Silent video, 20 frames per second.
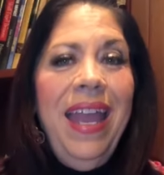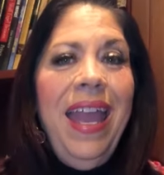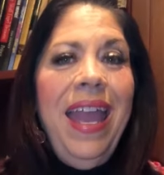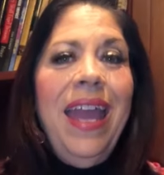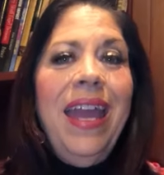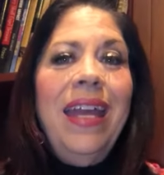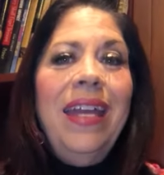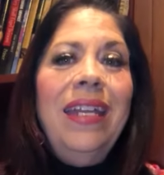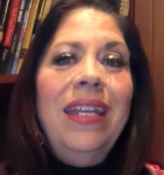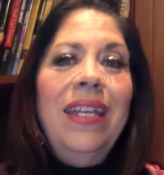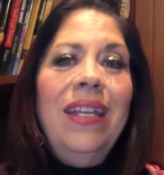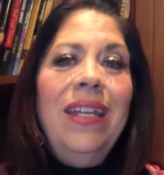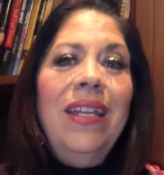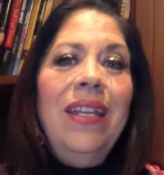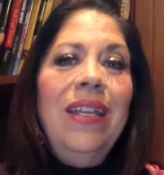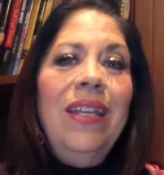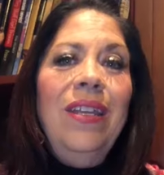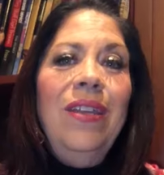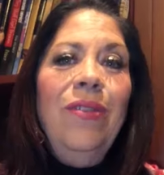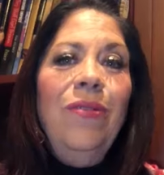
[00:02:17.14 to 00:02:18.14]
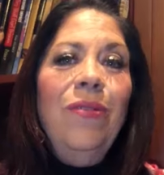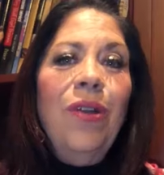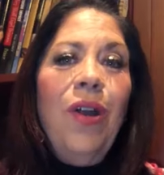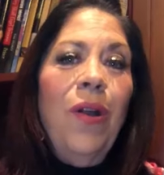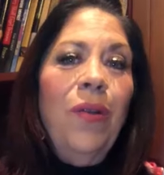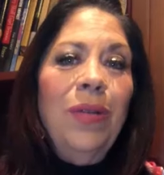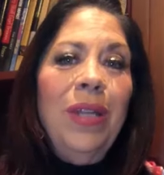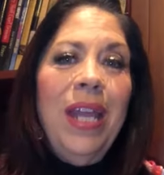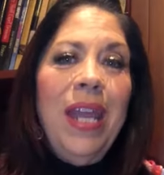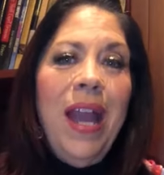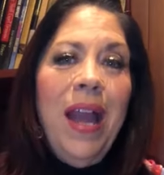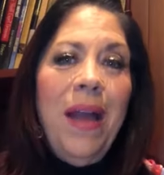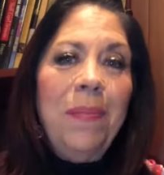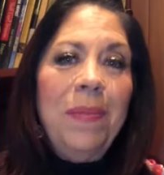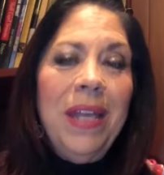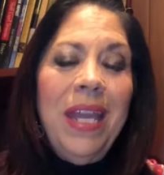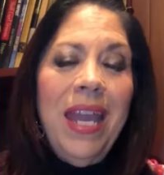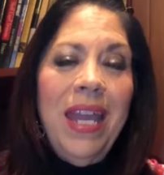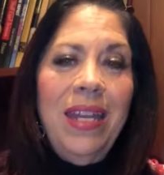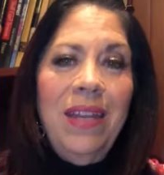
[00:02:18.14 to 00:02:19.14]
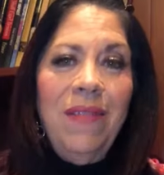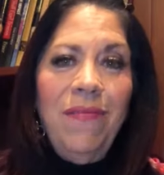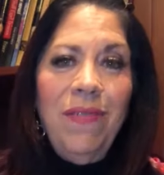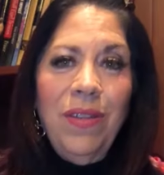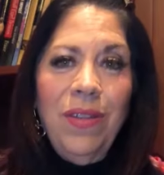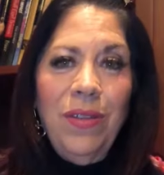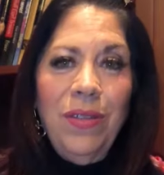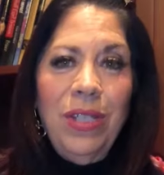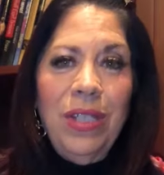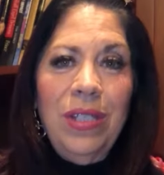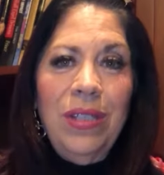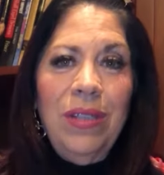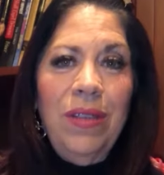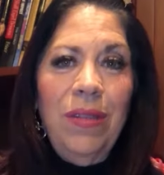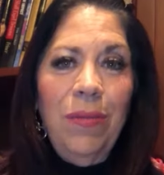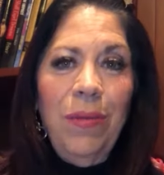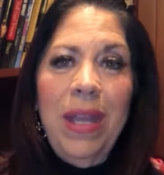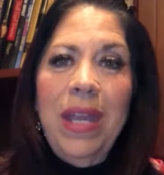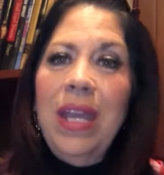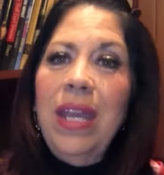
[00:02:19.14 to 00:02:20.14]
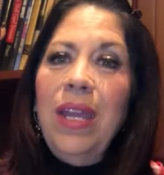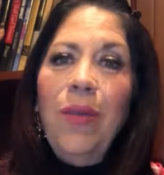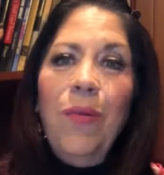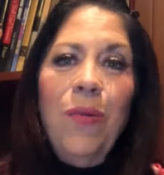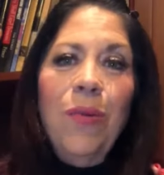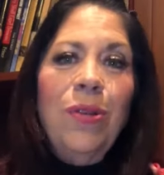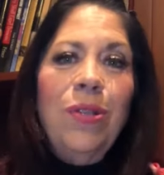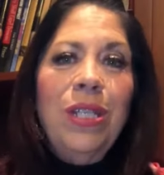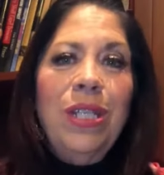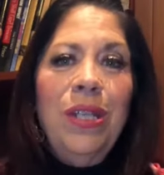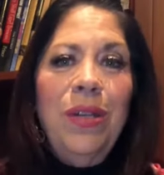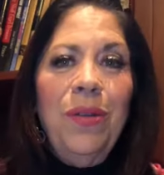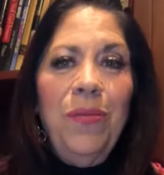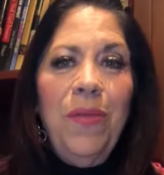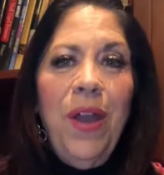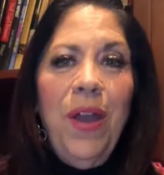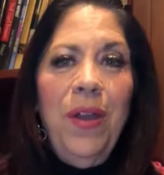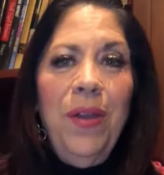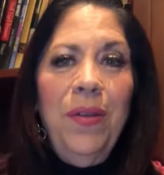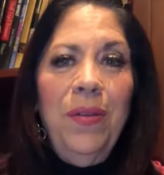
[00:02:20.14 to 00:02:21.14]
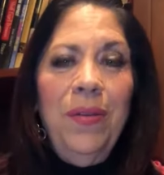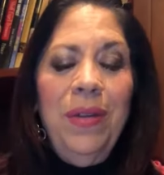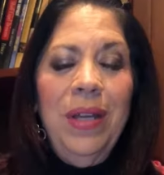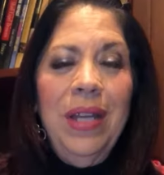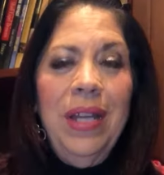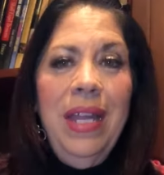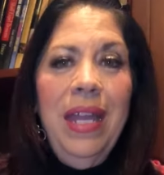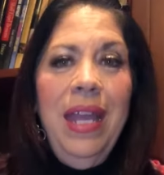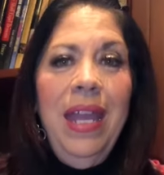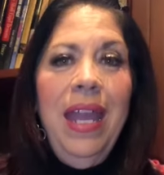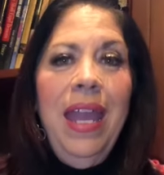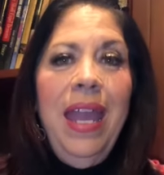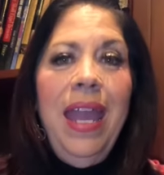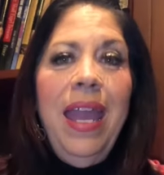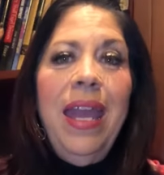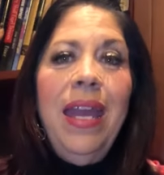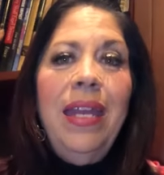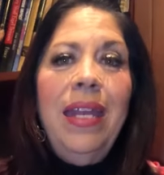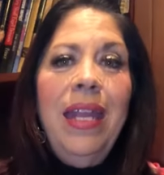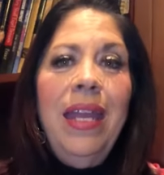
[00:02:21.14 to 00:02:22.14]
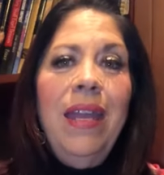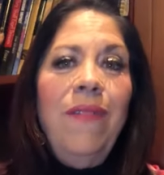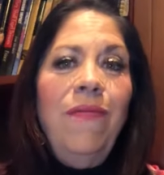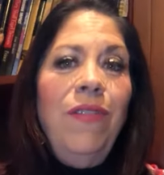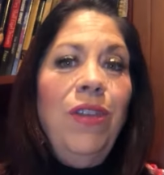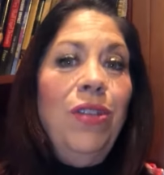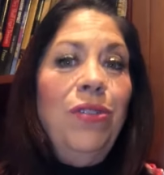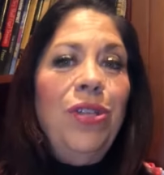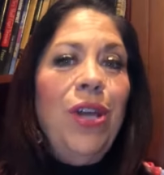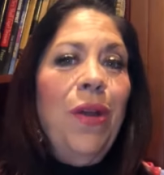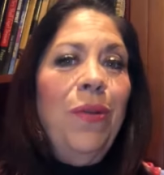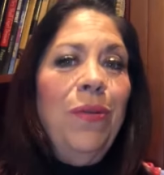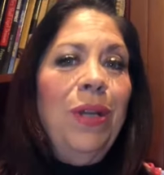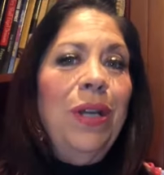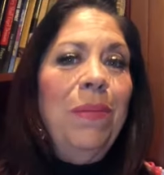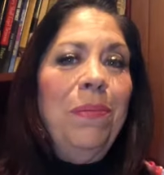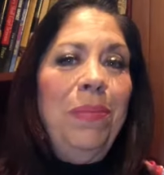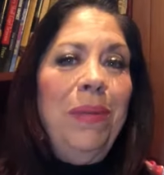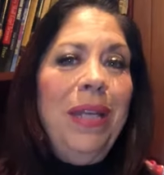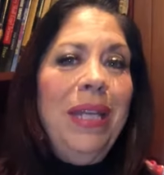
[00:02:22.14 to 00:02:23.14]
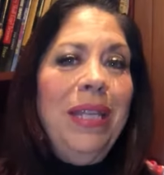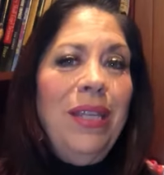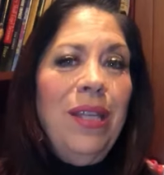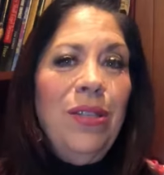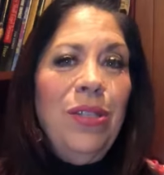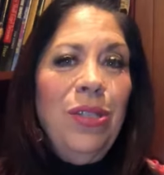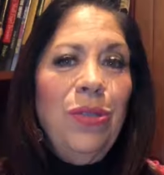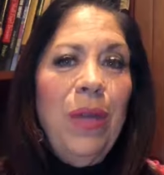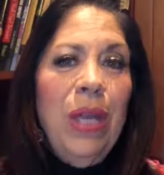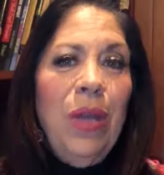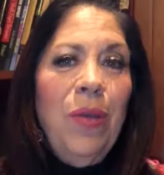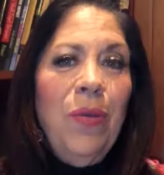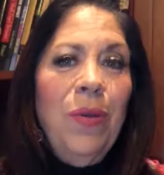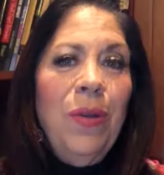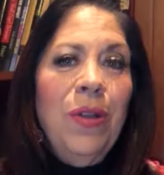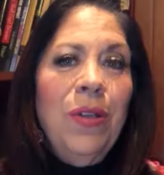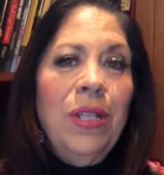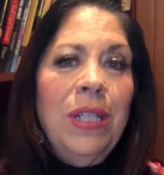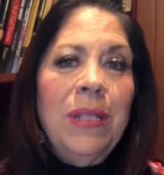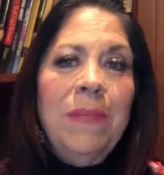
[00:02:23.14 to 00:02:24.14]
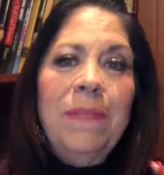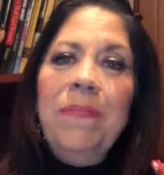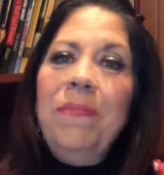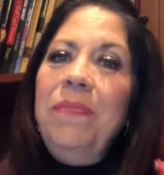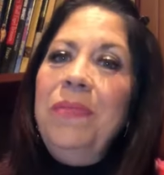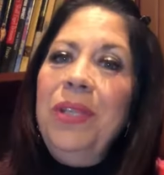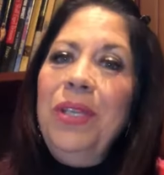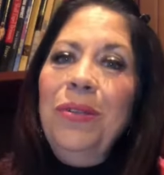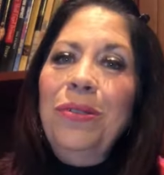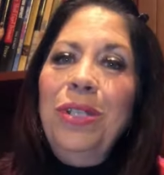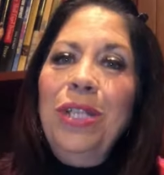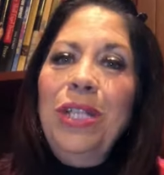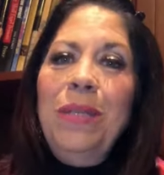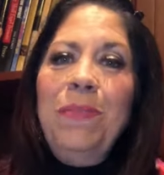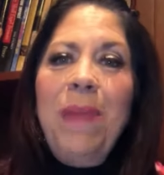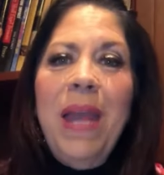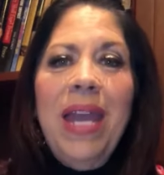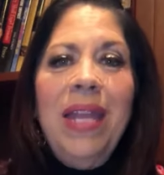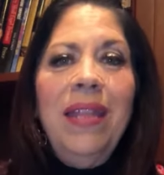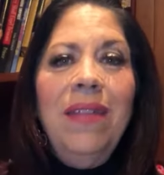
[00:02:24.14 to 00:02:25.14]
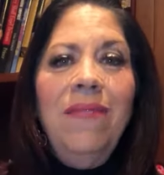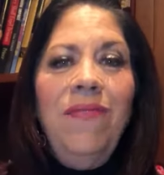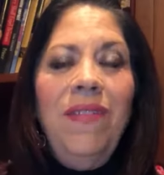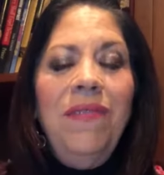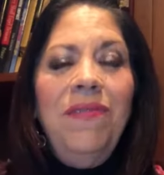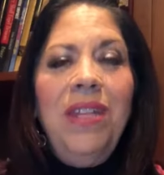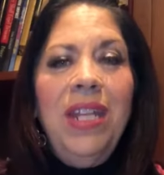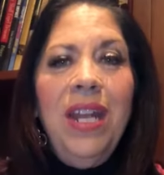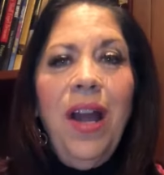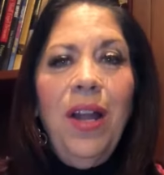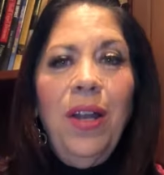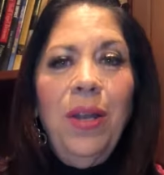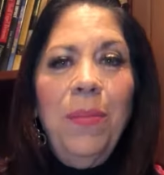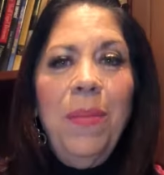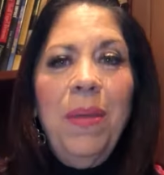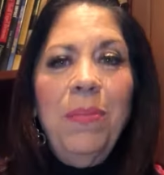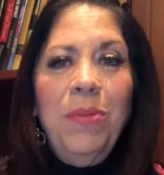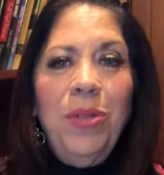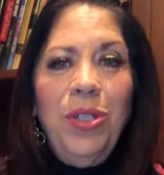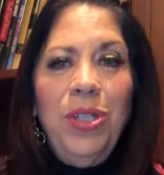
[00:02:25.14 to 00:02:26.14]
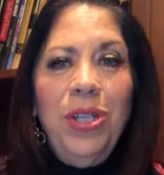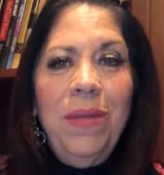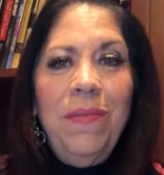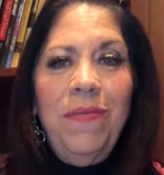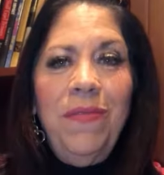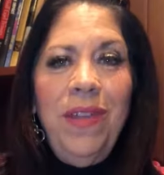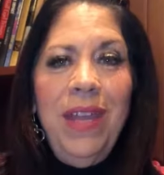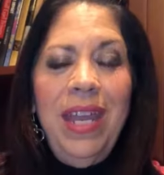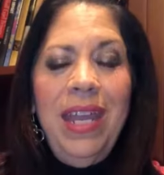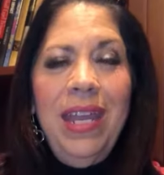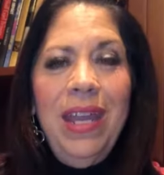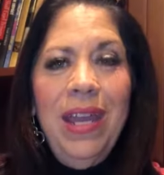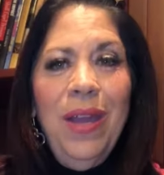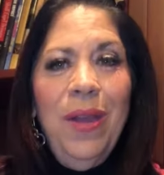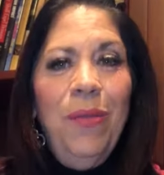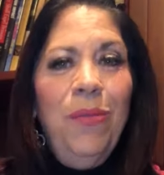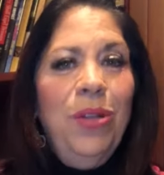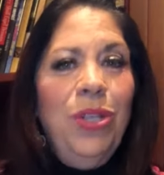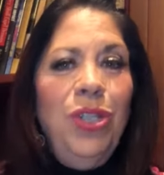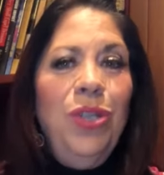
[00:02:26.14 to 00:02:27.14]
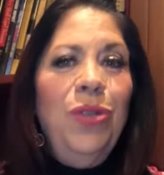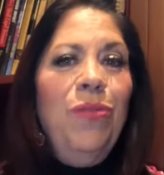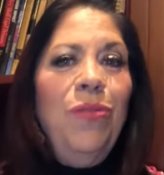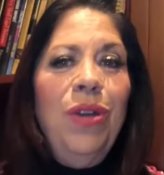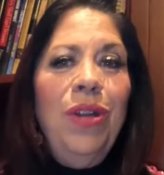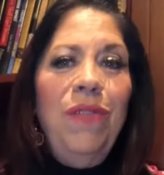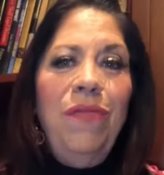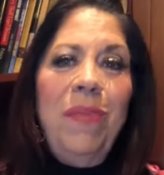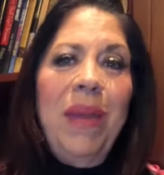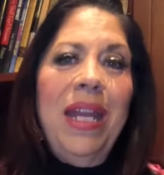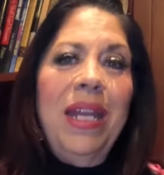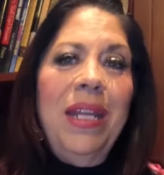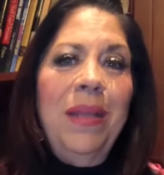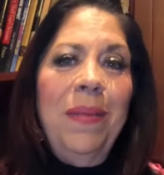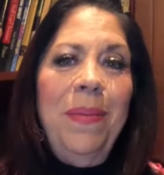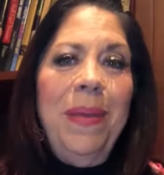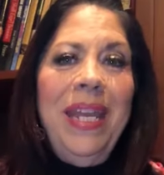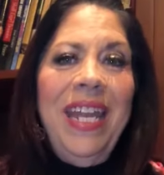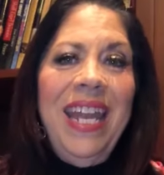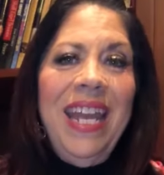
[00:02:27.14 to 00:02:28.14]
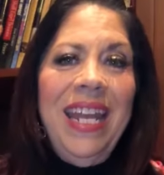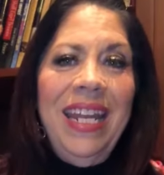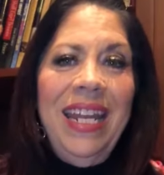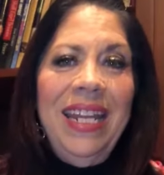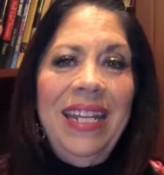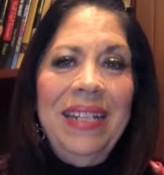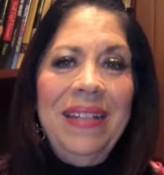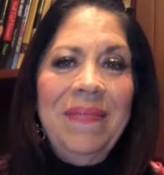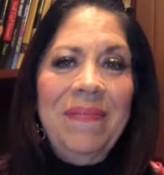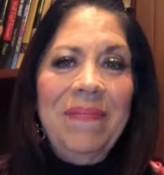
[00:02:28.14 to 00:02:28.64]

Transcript: and you are only obligated for those three orders in a row. And if you don't complete those three orders, you'll just pay the $50 membership fee, which you would have paid at the beginning.